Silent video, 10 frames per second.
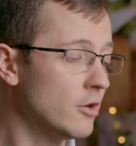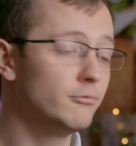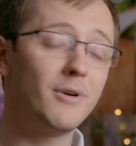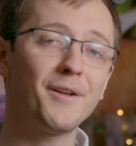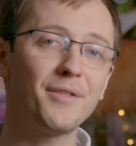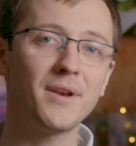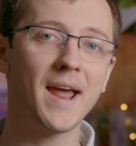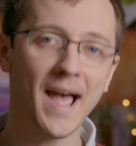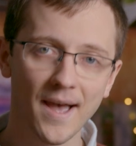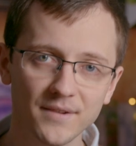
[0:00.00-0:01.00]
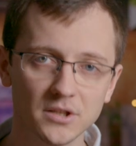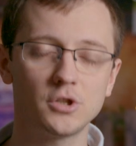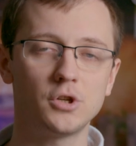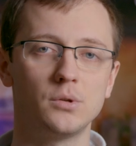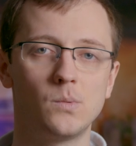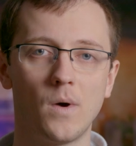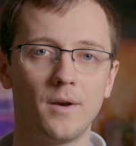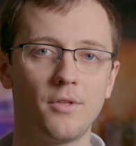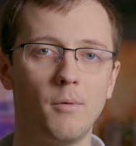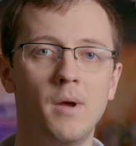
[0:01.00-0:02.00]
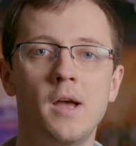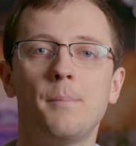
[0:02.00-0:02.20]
rather than having to choose one of them